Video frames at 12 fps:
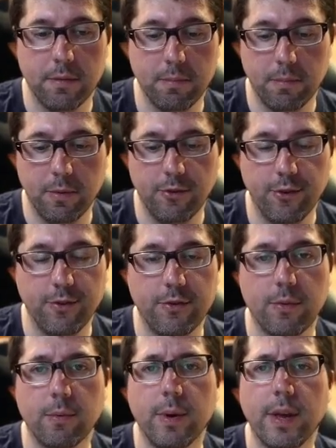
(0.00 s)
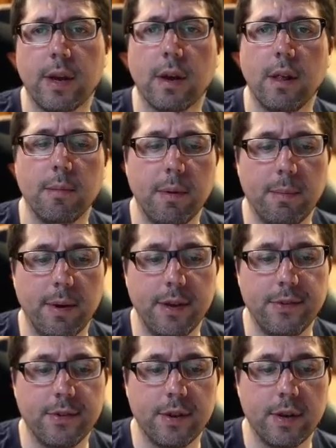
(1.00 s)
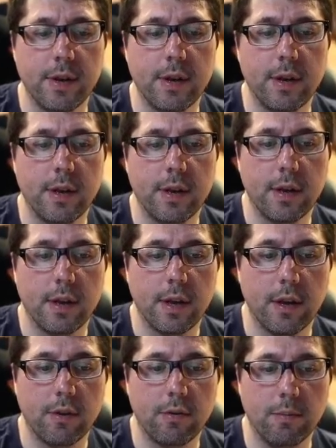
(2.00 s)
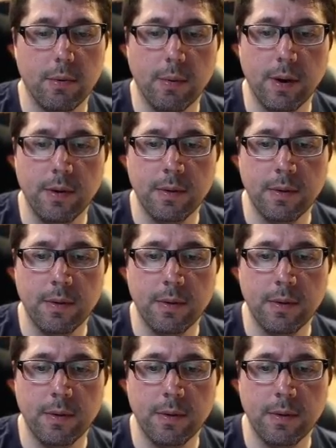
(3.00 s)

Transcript: but just Wei Yi calmly plays king to b1,